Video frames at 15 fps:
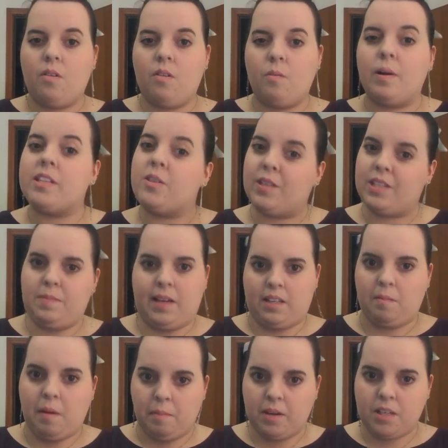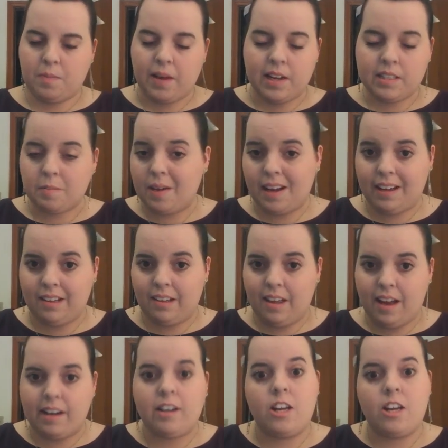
what to expect in my birch box. I'm not going to lie.